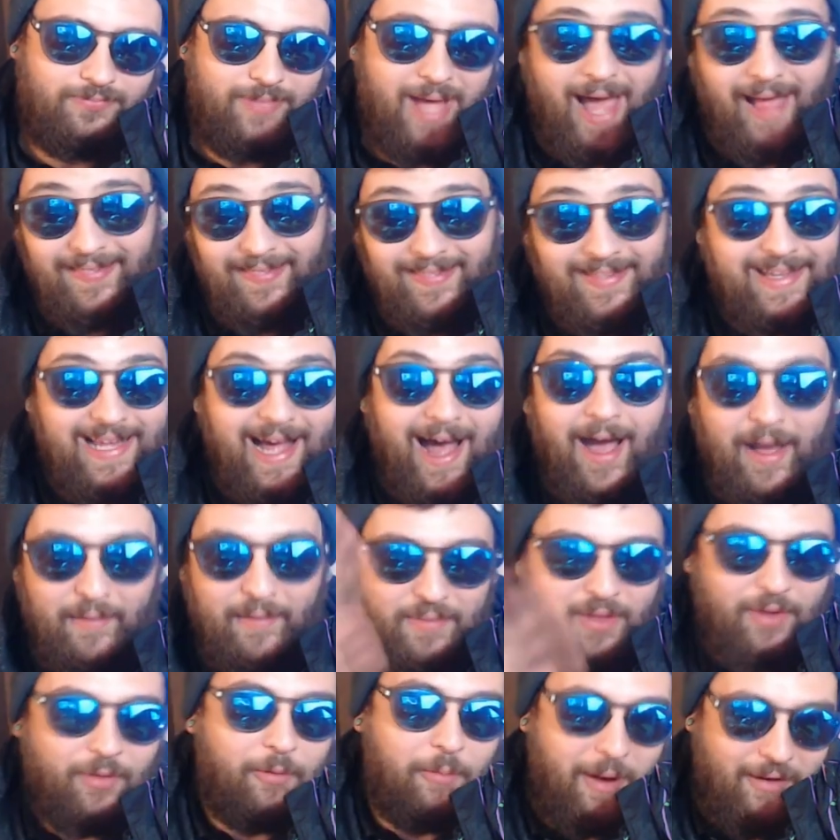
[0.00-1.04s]
at the time
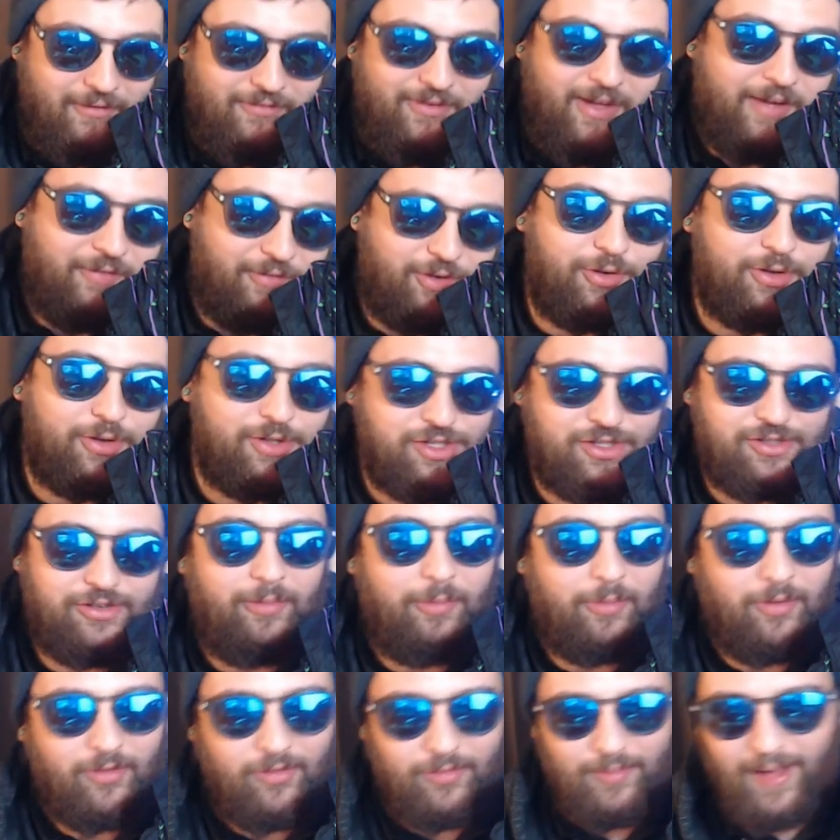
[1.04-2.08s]
they were my favorite Twitch
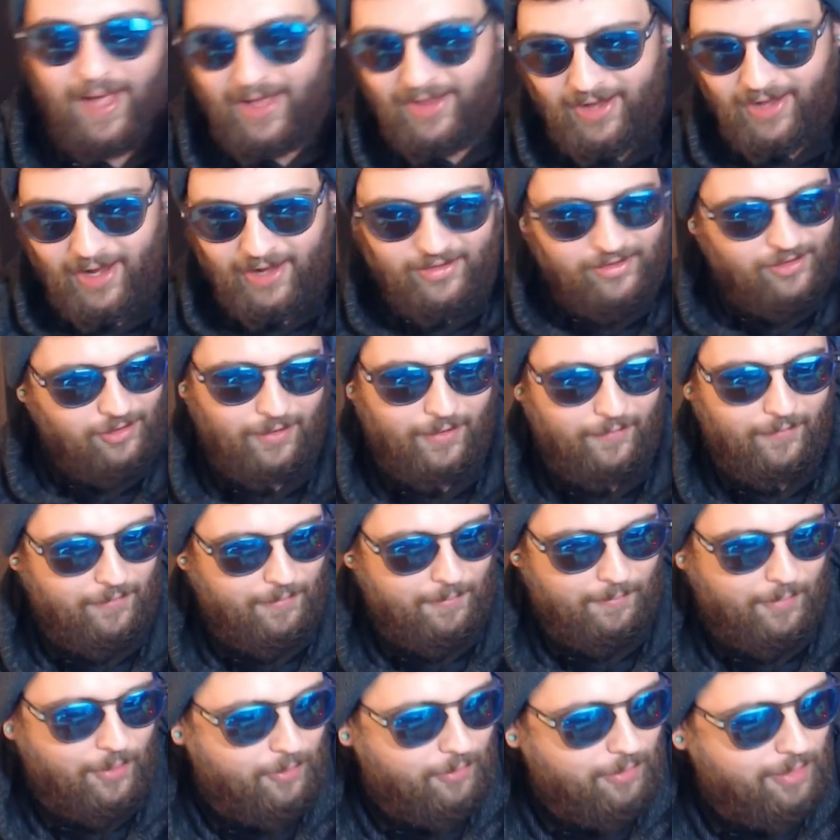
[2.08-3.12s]
streamers, but I still love
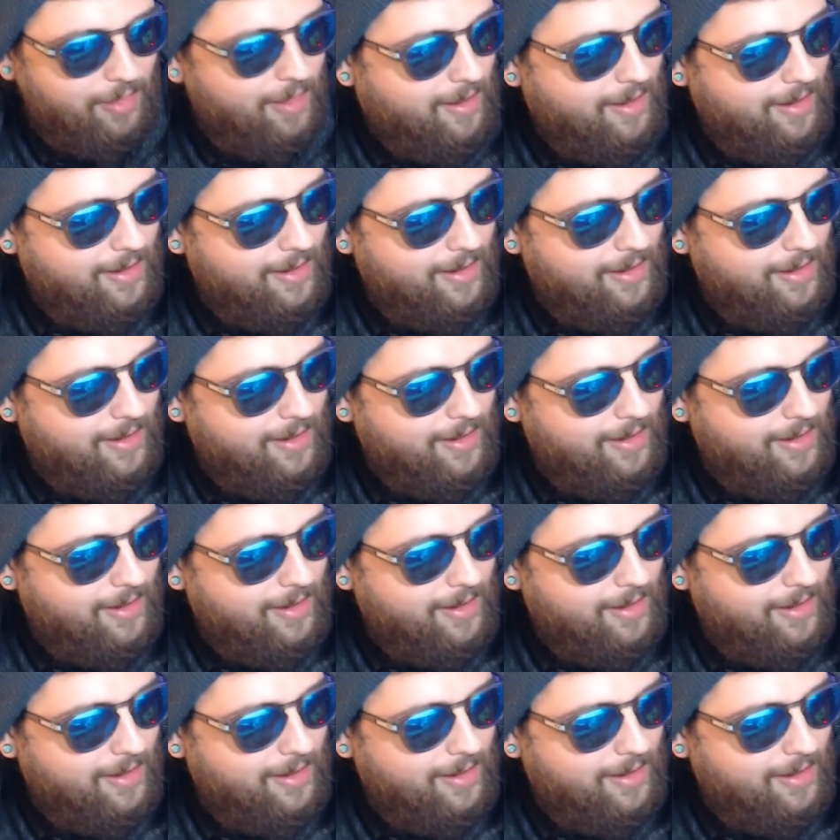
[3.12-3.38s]
them both.